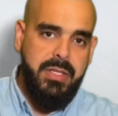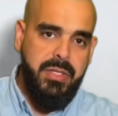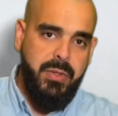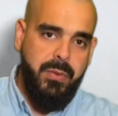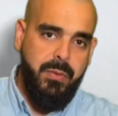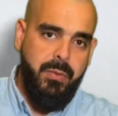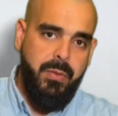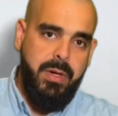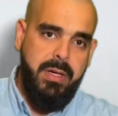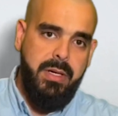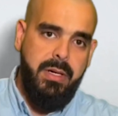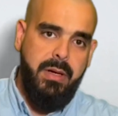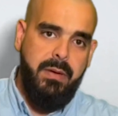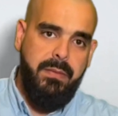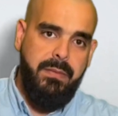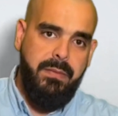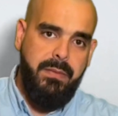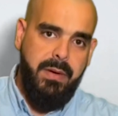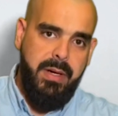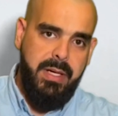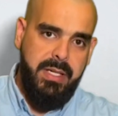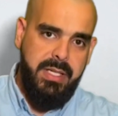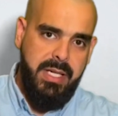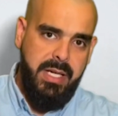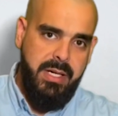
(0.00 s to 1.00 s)
to run a
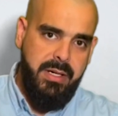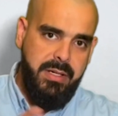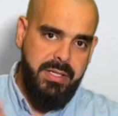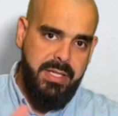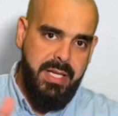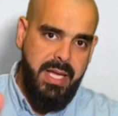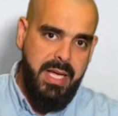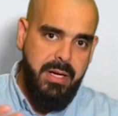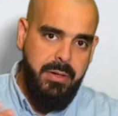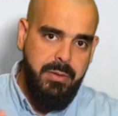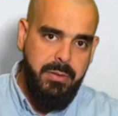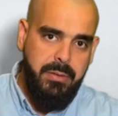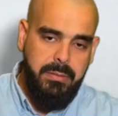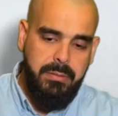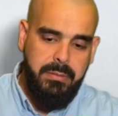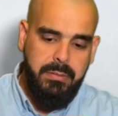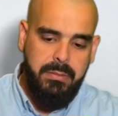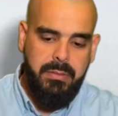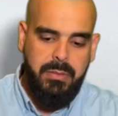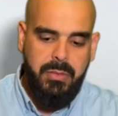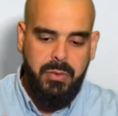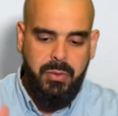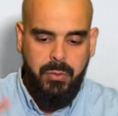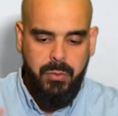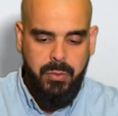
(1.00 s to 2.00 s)
fresh air cycle
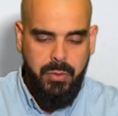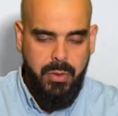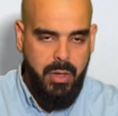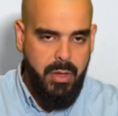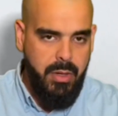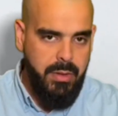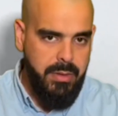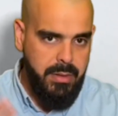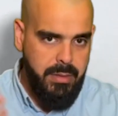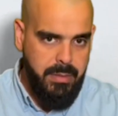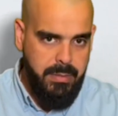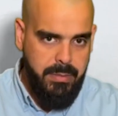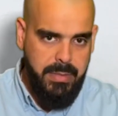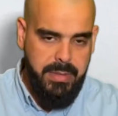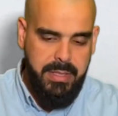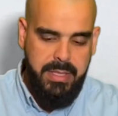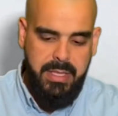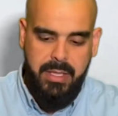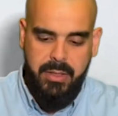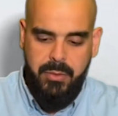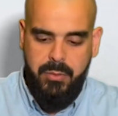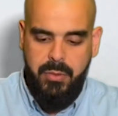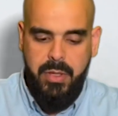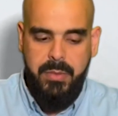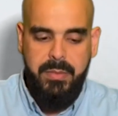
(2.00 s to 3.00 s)
through all the
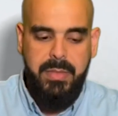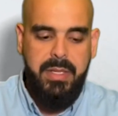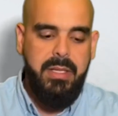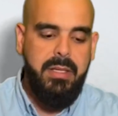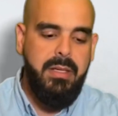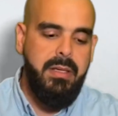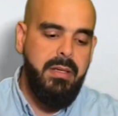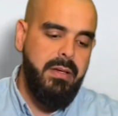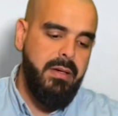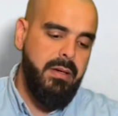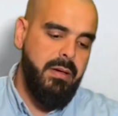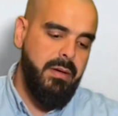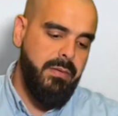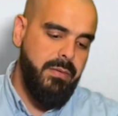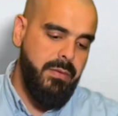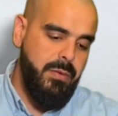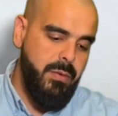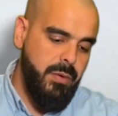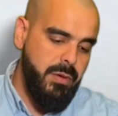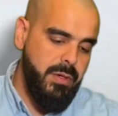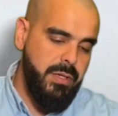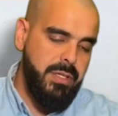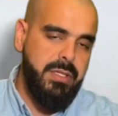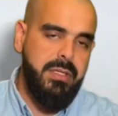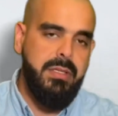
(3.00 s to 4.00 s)
equipment. Of
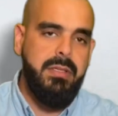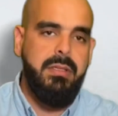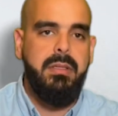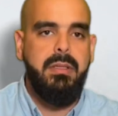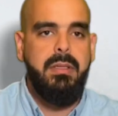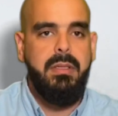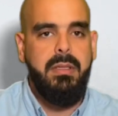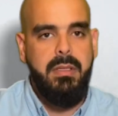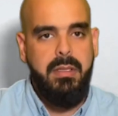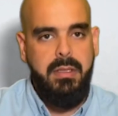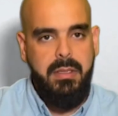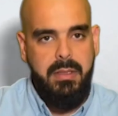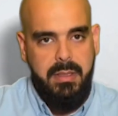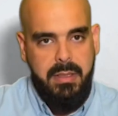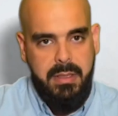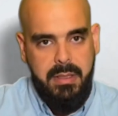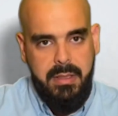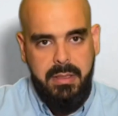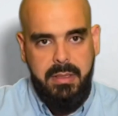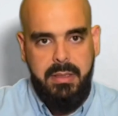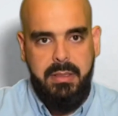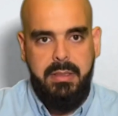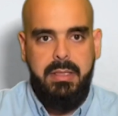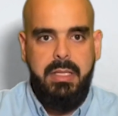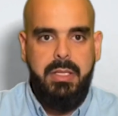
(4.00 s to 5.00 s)
course,
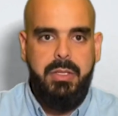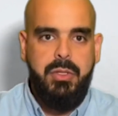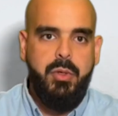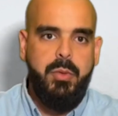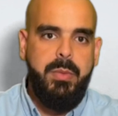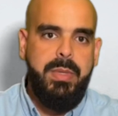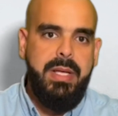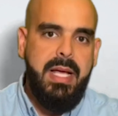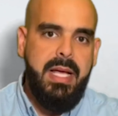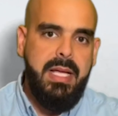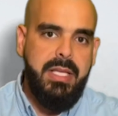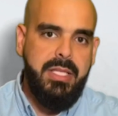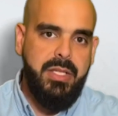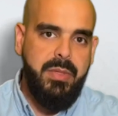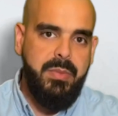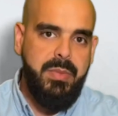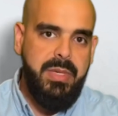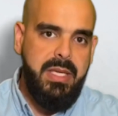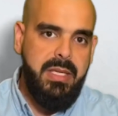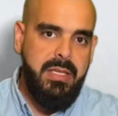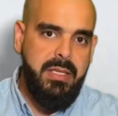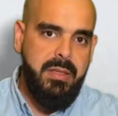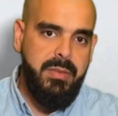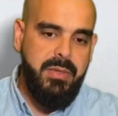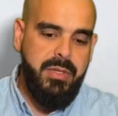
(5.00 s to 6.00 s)
the tubing has to
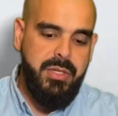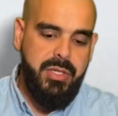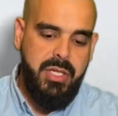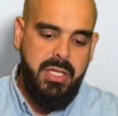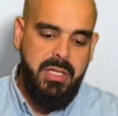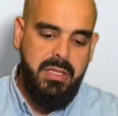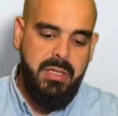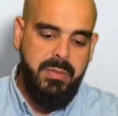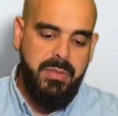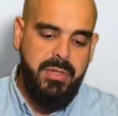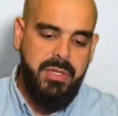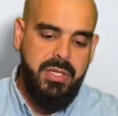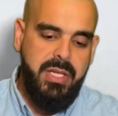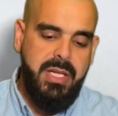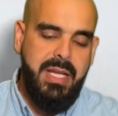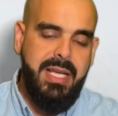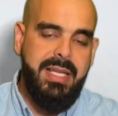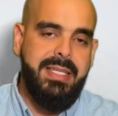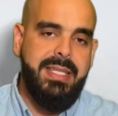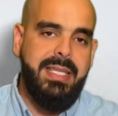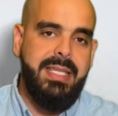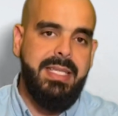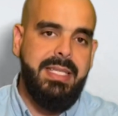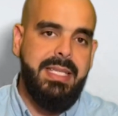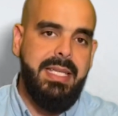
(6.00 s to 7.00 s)
be in the machine. The machine
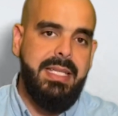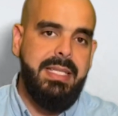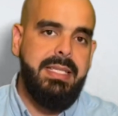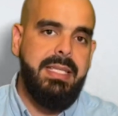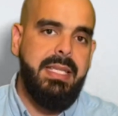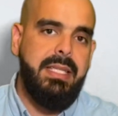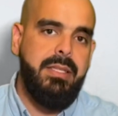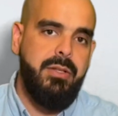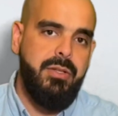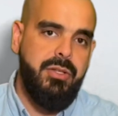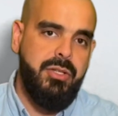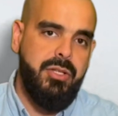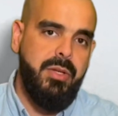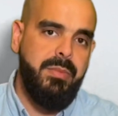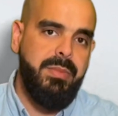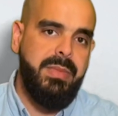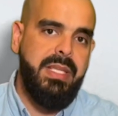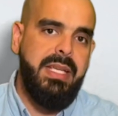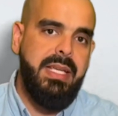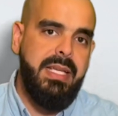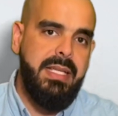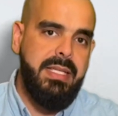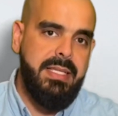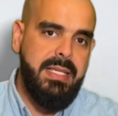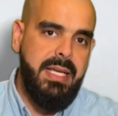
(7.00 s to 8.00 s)
has to sense that there's
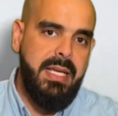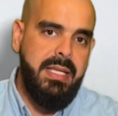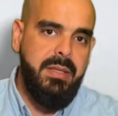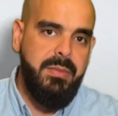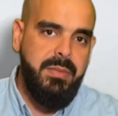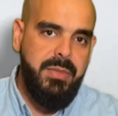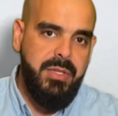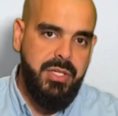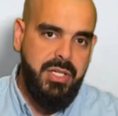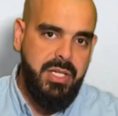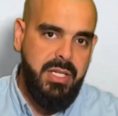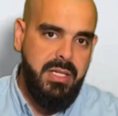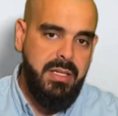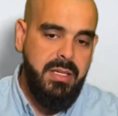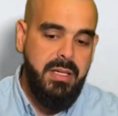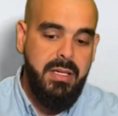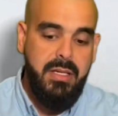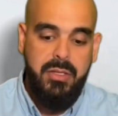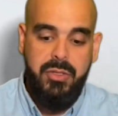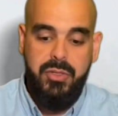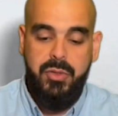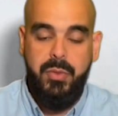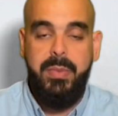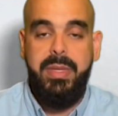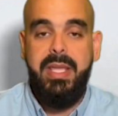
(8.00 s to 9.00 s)
something inside the machine
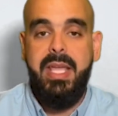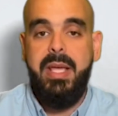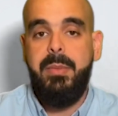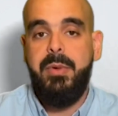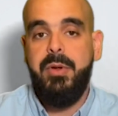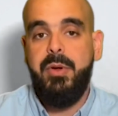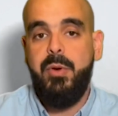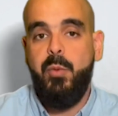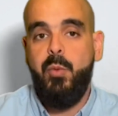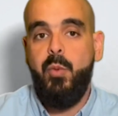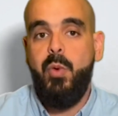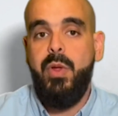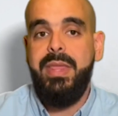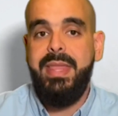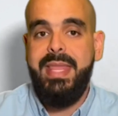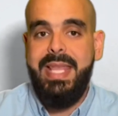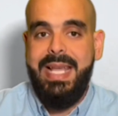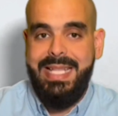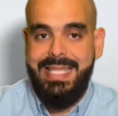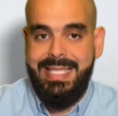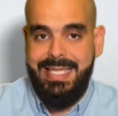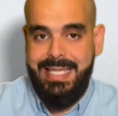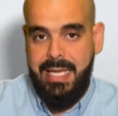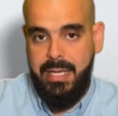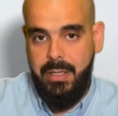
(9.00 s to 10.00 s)
to be able to run
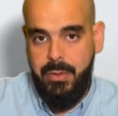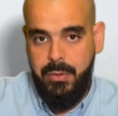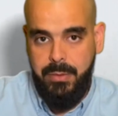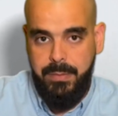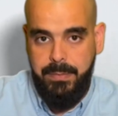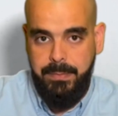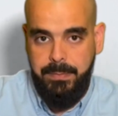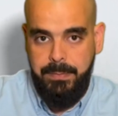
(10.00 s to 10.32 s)
that cycle.